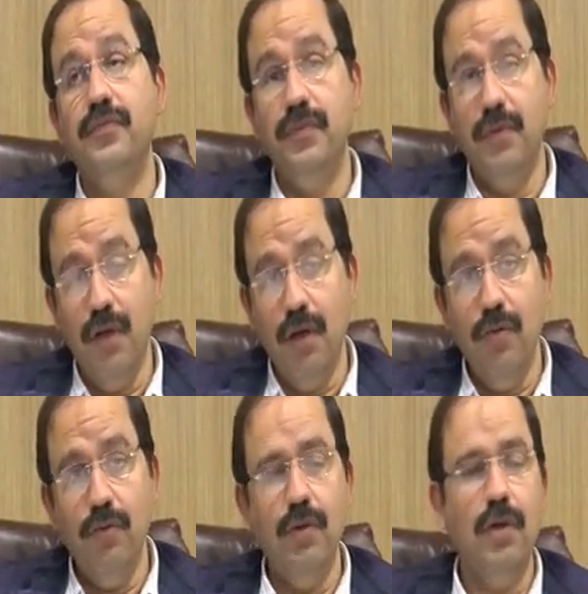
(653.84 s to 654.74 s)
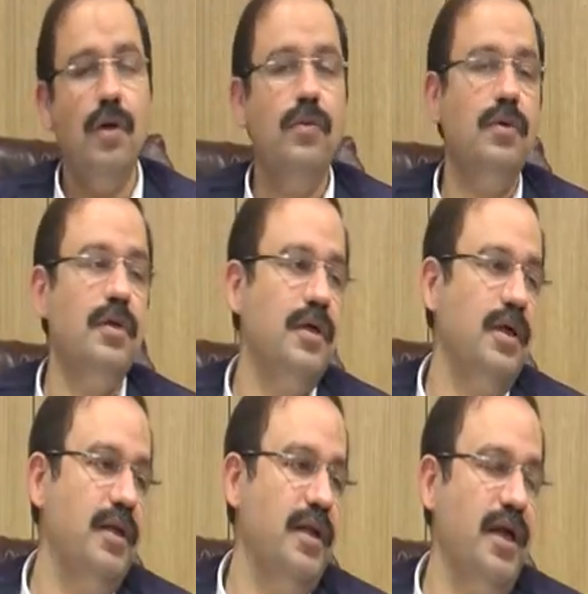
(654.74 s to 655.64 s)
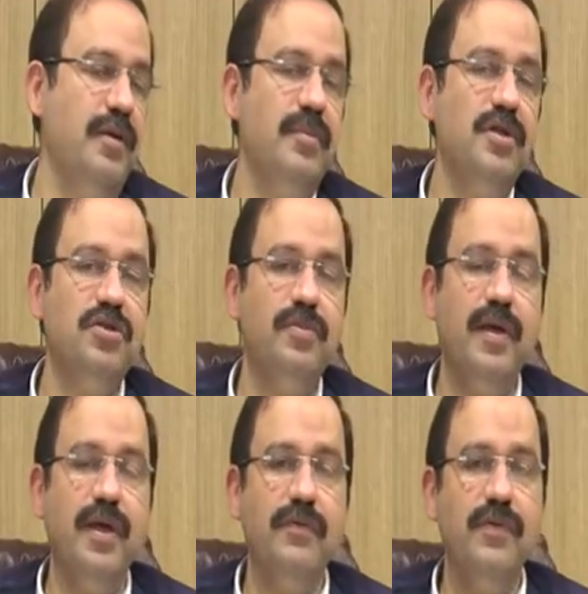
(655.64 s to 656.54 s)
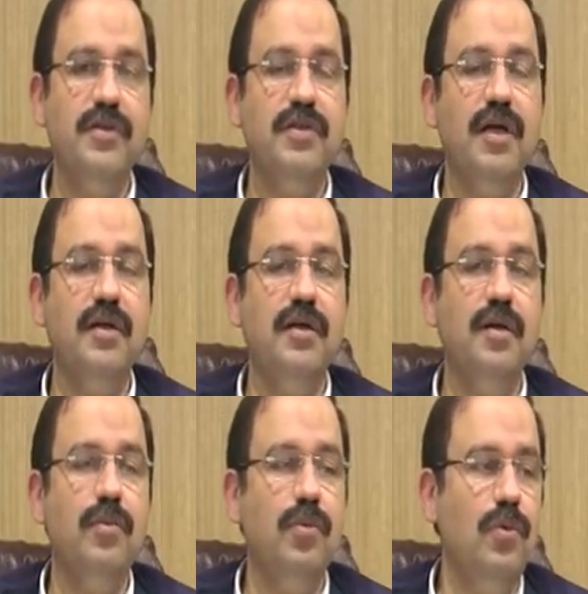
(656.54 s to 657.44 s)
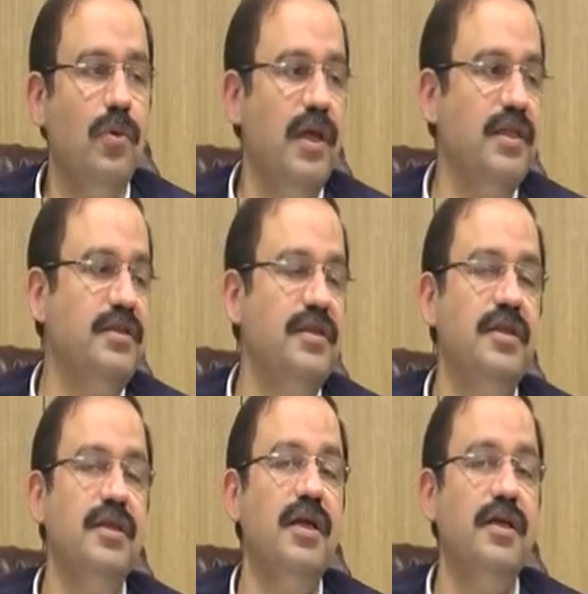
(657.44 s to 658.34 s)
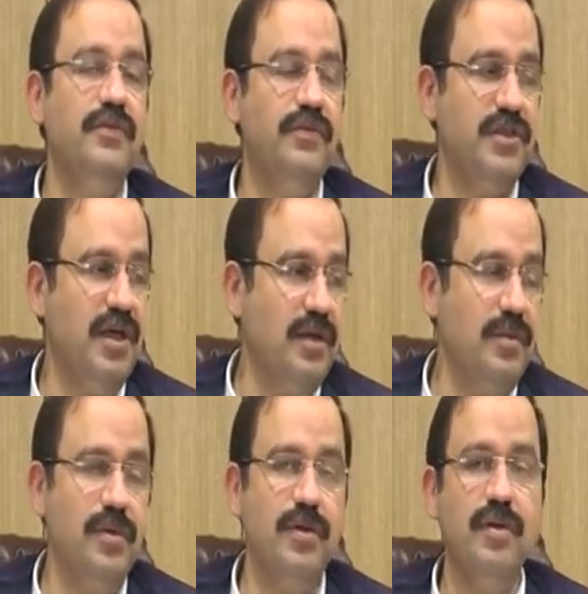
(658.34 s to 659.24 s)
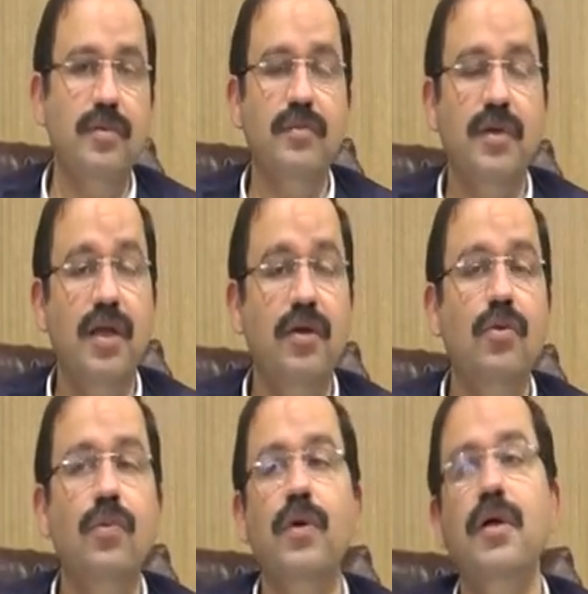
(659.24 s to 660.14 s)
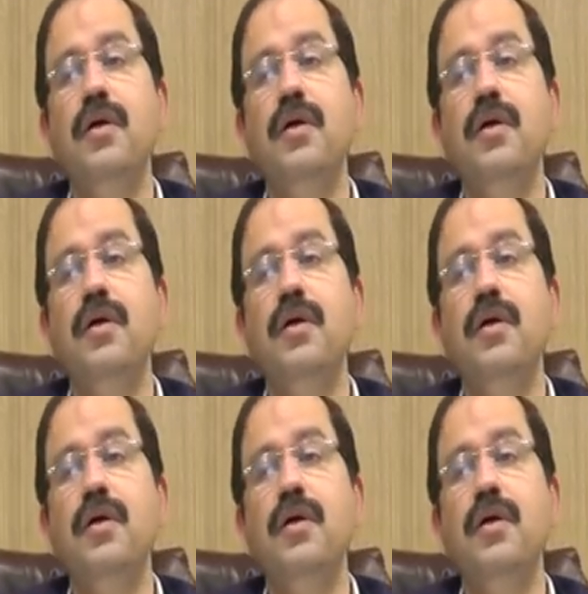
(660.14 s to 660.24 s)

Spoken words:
now around 9 months back we started Apollo Health City at Visakhapatnam, Arilova,